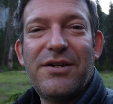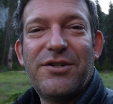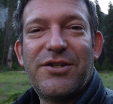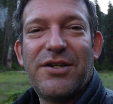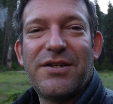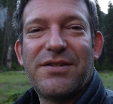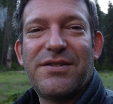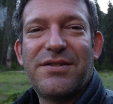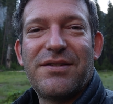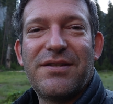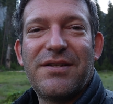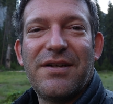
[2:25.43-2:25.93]

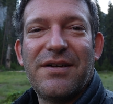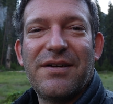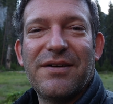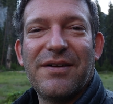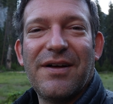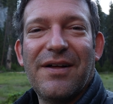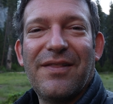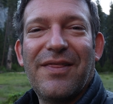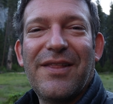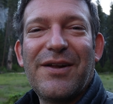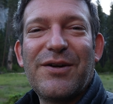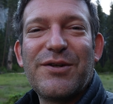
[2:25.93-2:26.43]
just
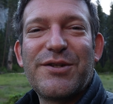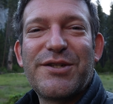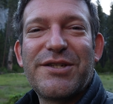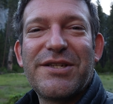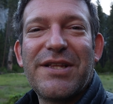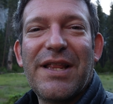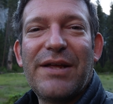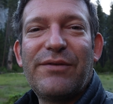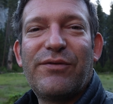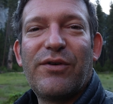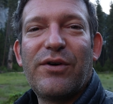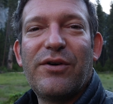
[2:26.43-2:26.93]
a little
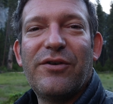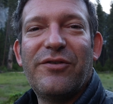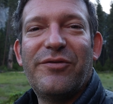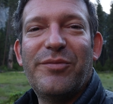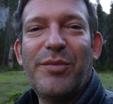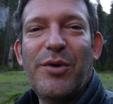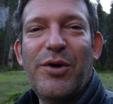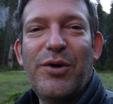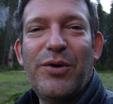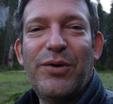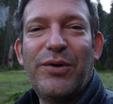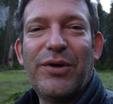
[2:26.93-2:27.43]
sliver of
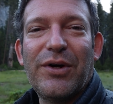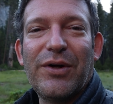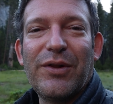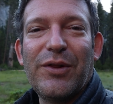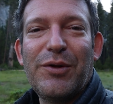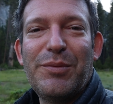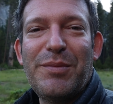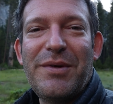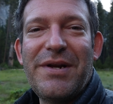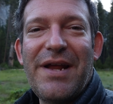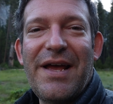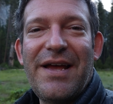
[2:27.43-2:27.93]
moon
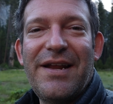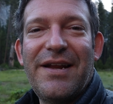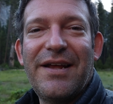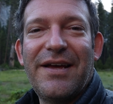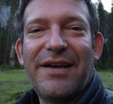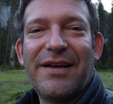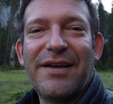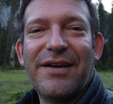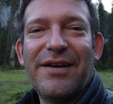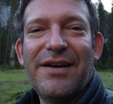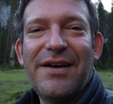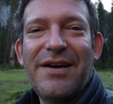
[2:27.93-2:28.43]

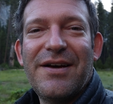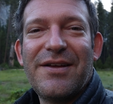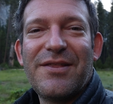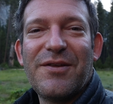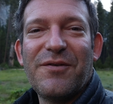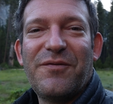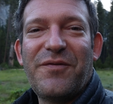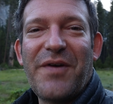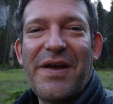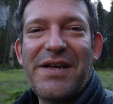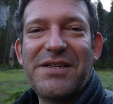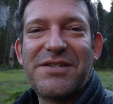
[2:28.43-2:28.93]
illuminating
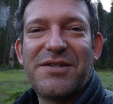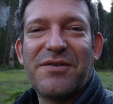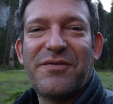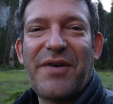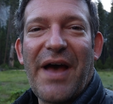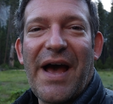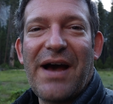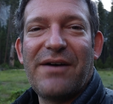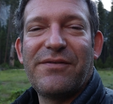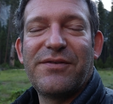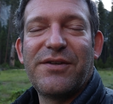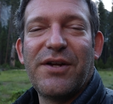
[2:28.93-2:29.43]
the face of
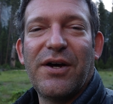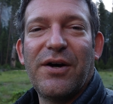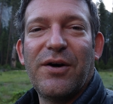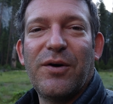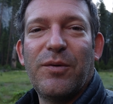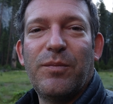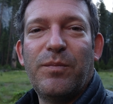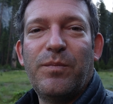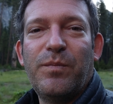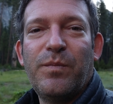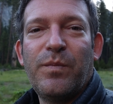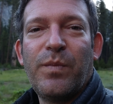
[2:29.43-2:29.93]
Half
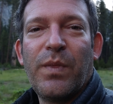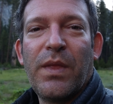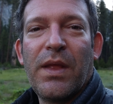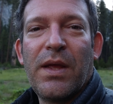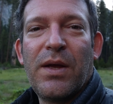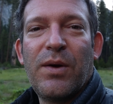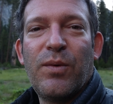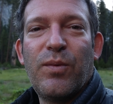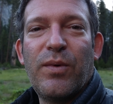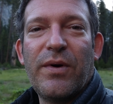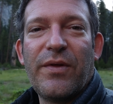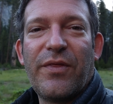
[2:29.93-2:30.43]
Dome
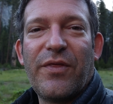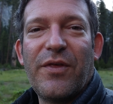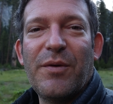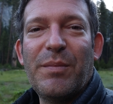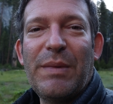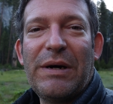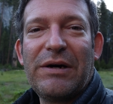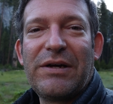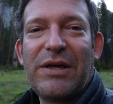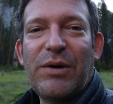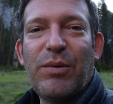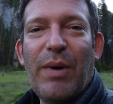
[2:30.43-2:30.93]
with the
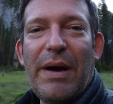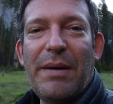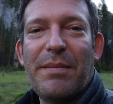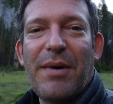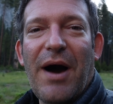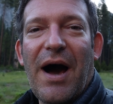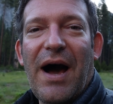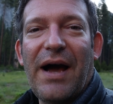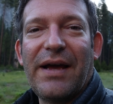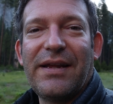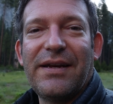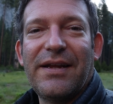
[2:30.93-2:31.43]
Milky Way
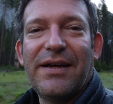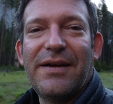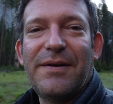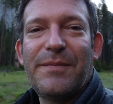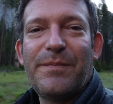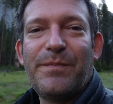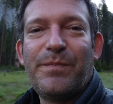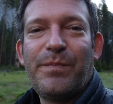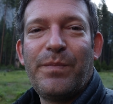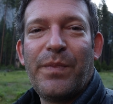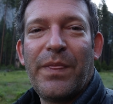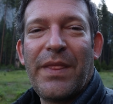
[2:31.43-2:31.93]
behind it.
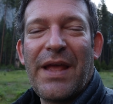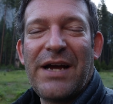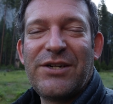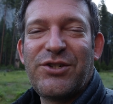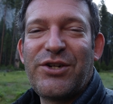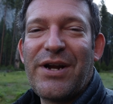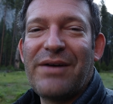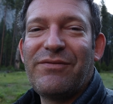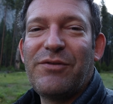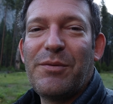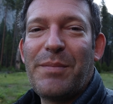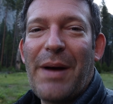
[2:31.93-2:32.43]
I
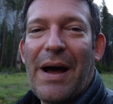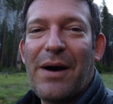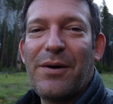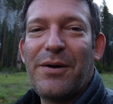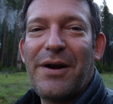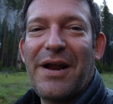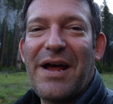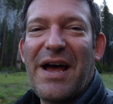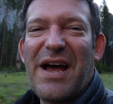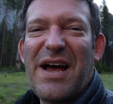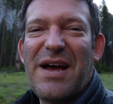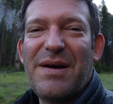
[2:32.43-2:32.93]
should have
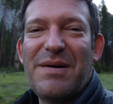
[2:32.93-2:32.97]
about